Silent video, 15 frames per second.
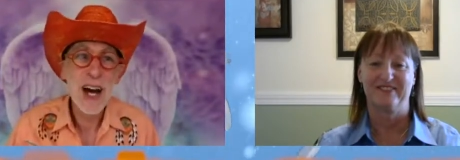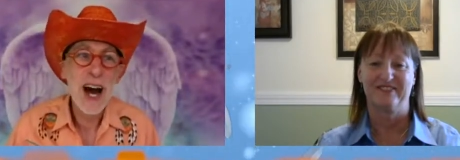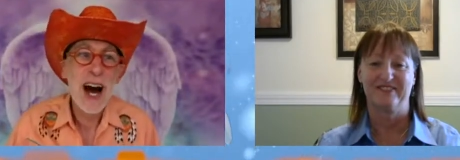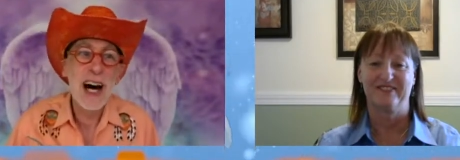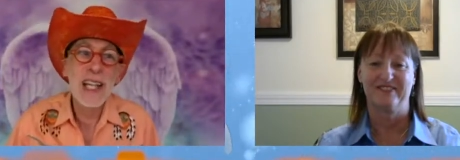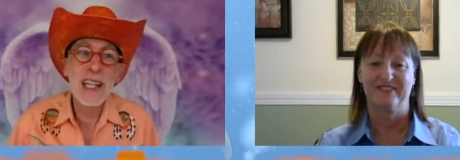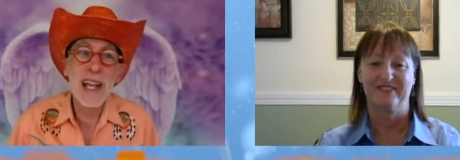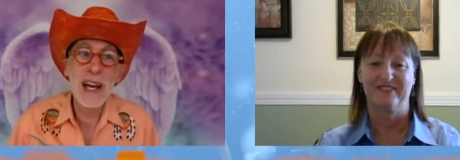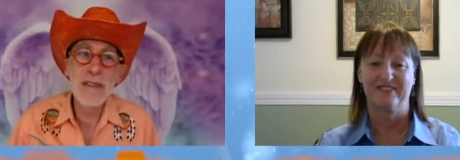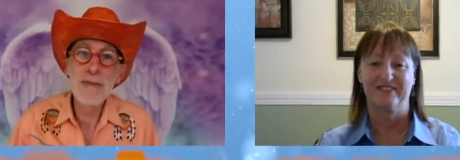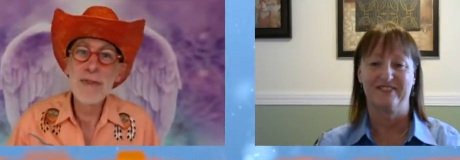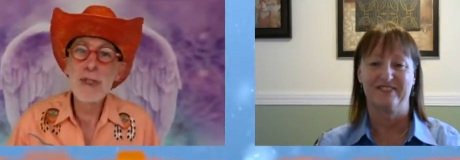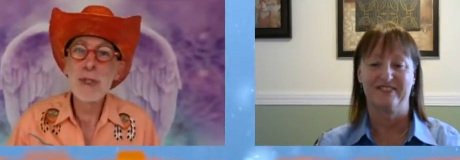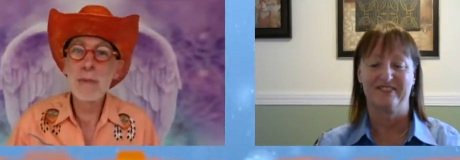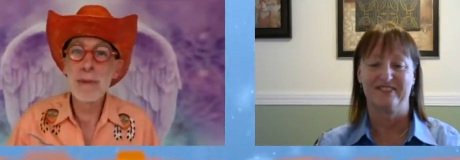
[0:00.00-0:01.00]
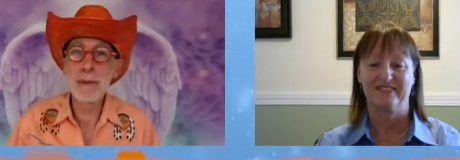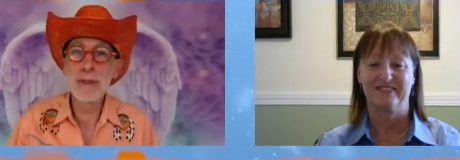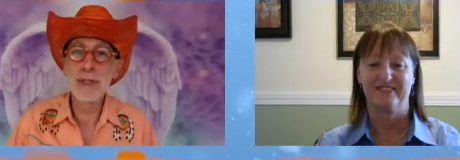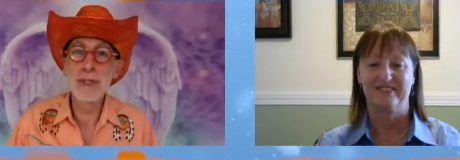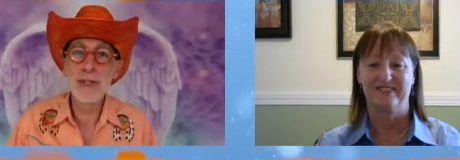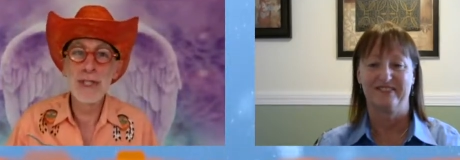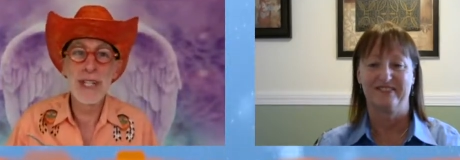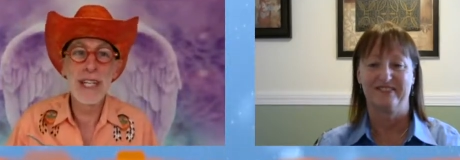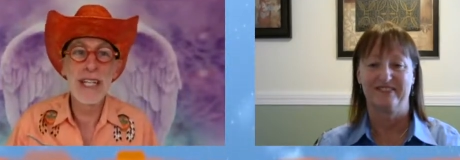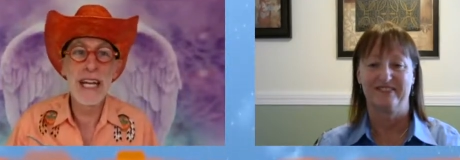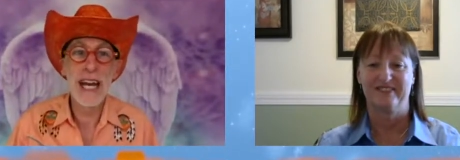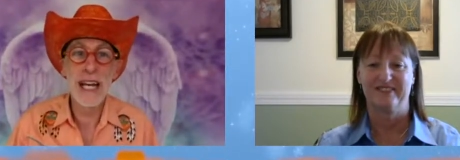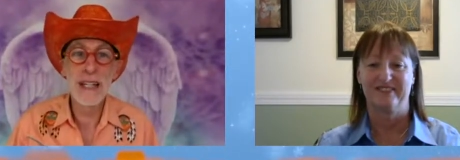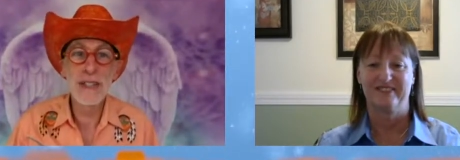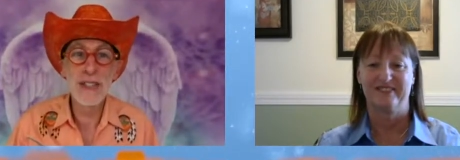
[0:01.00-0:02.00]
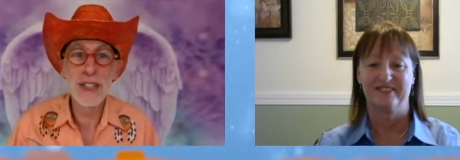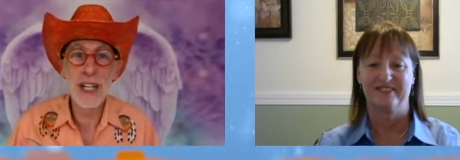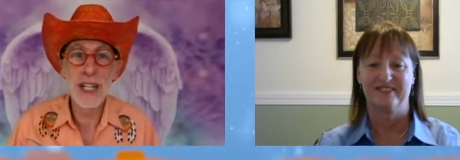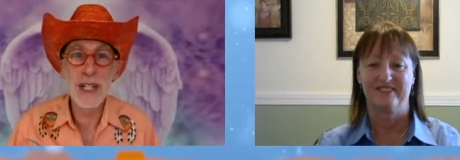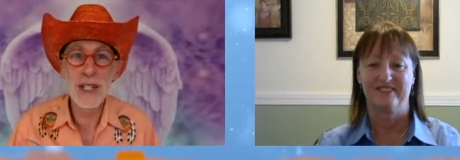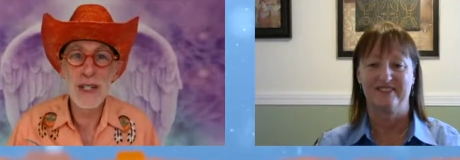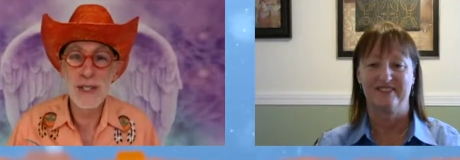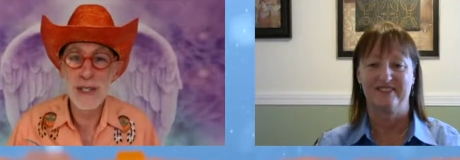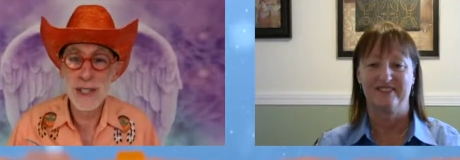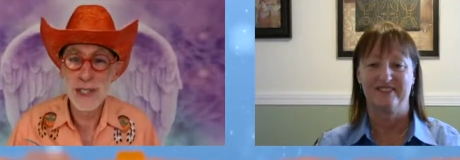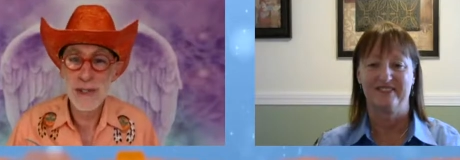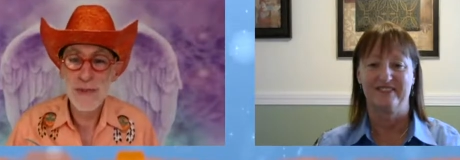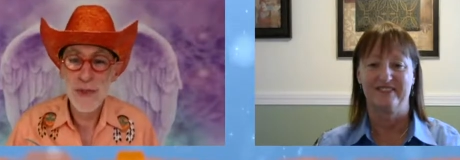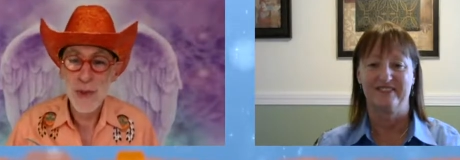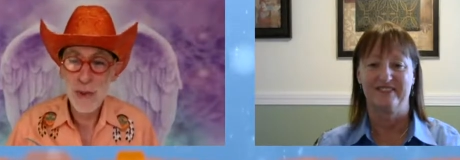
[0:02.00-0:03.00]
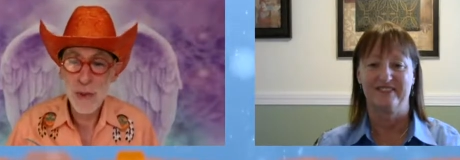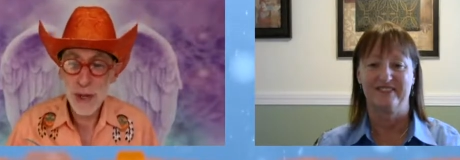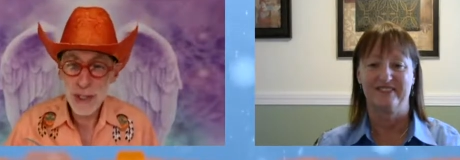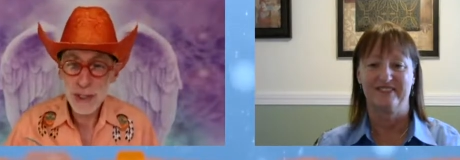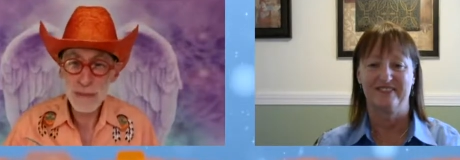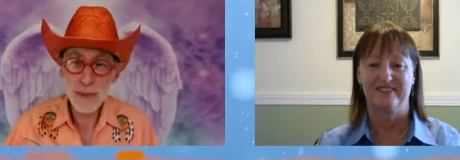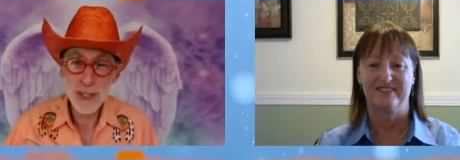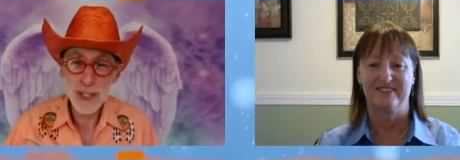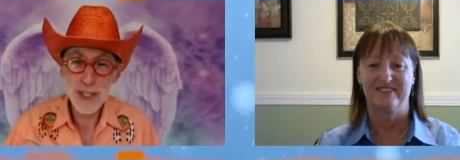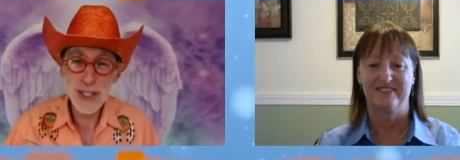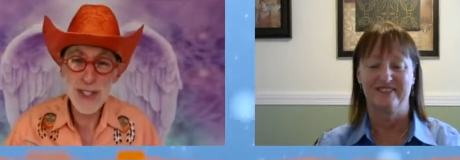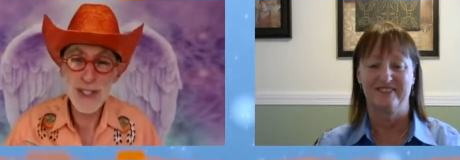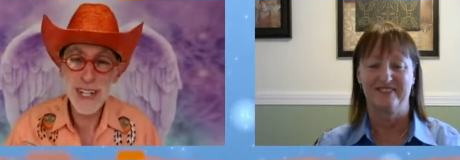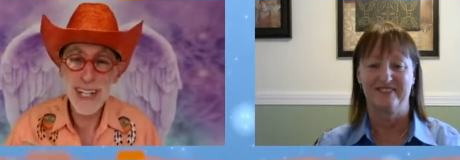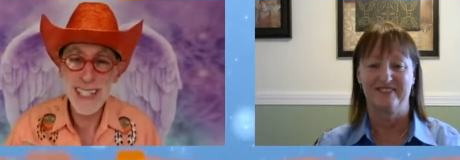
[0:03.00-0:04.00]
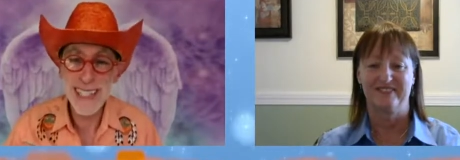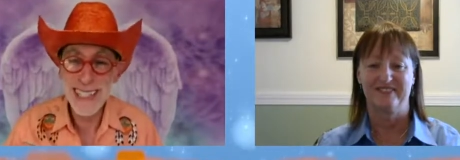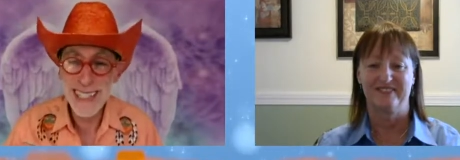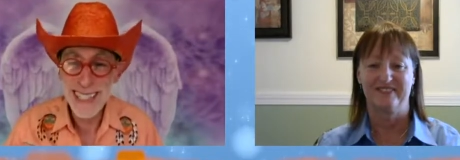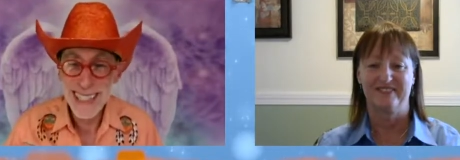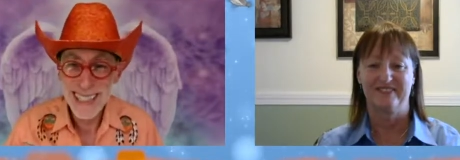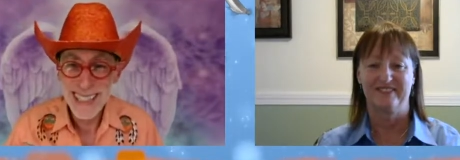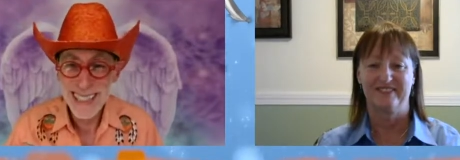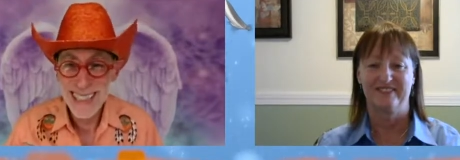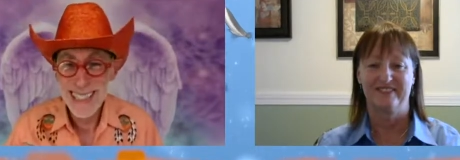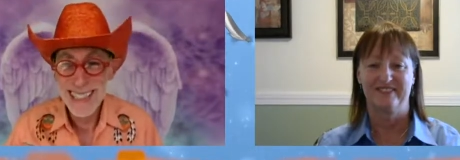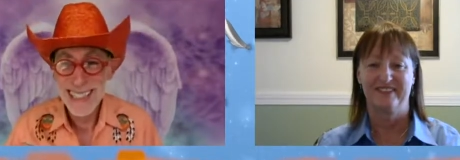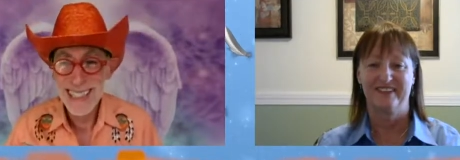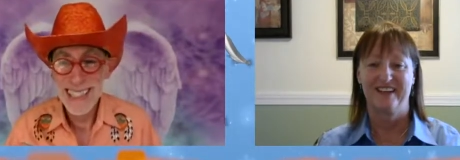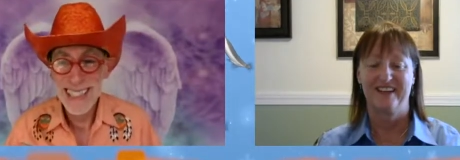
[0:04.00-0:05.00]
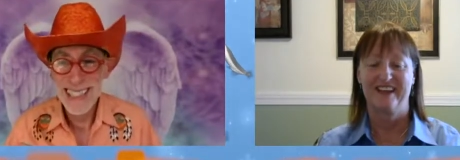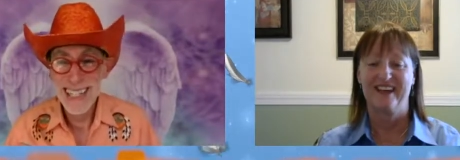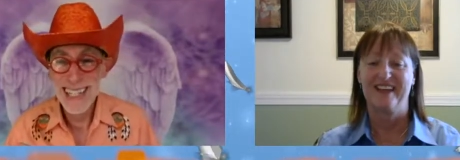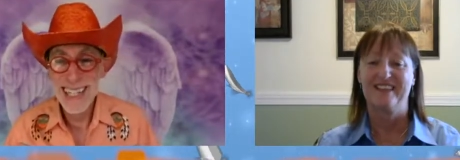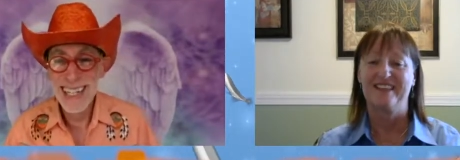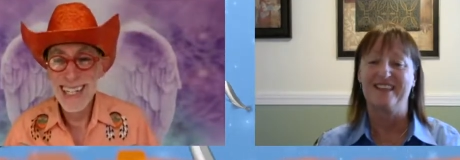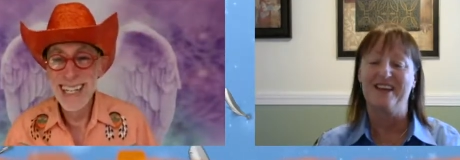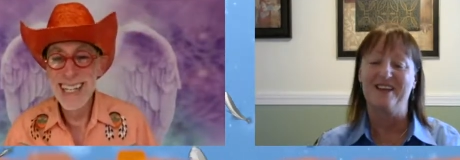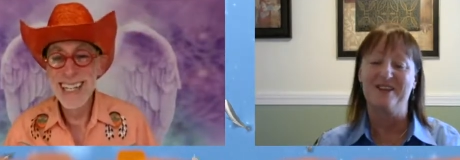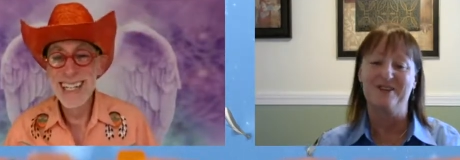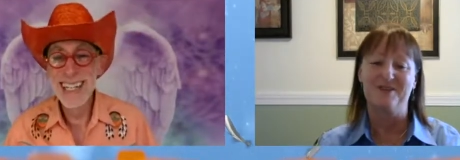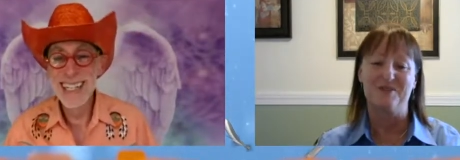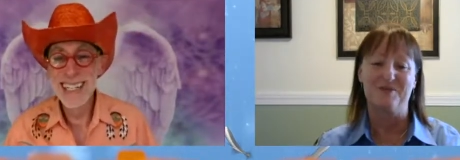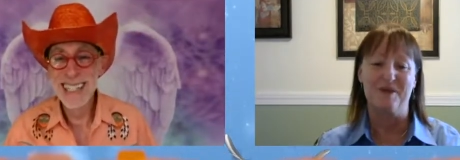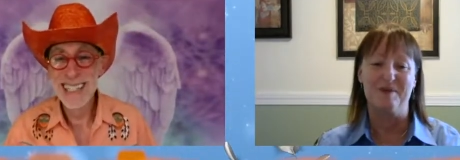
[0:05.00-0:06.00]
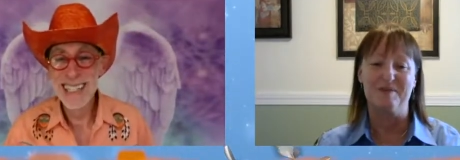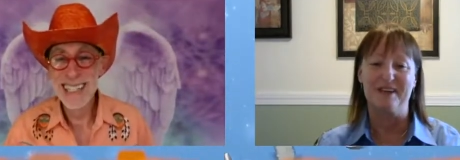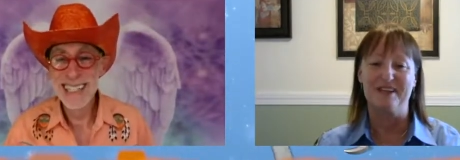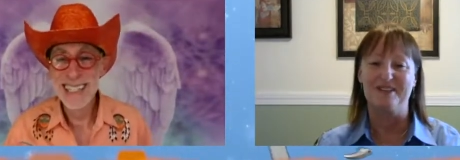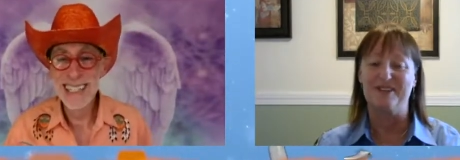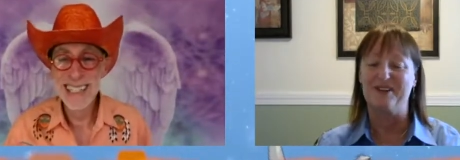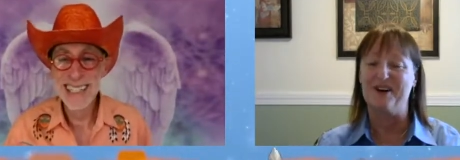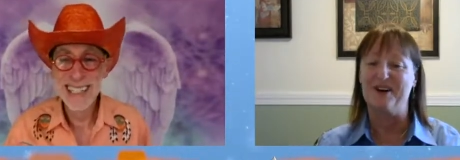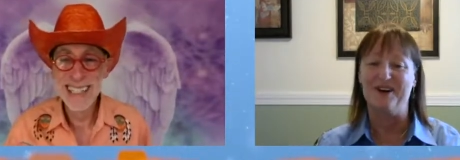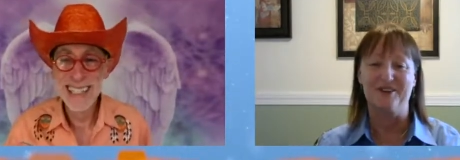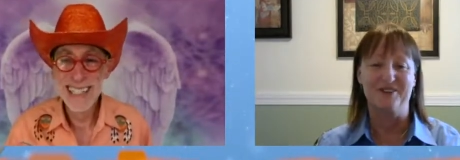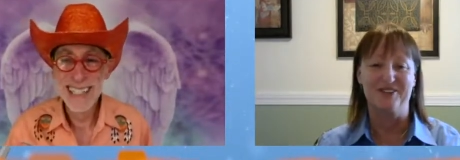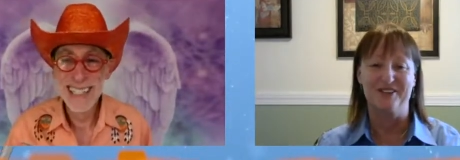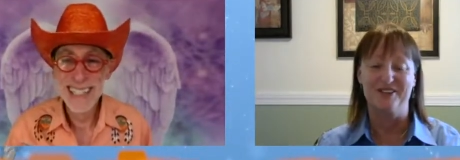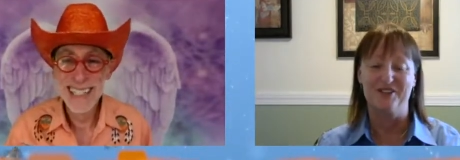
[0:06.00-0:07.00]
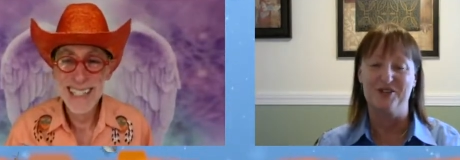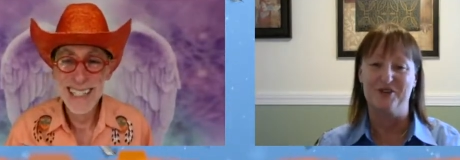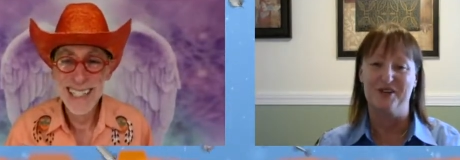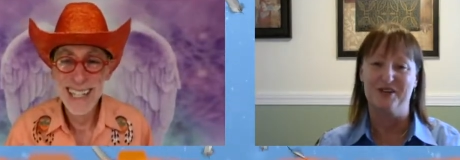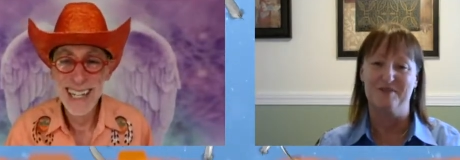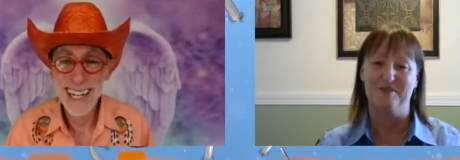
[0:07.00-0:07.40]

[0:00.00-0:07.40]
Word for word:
Speaker 1: a life, spiritual, and energetic coach. Welcome to the show, Kelly. Thank
Speaker 2: you, Swami. It's an honor and a joy to be